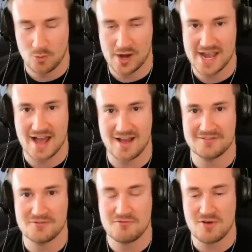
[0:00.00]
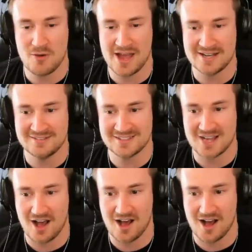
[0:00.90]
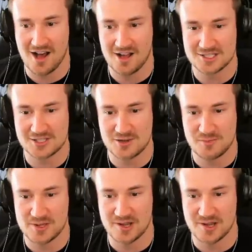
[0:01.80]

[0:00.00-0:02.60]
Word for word: We have ruined our super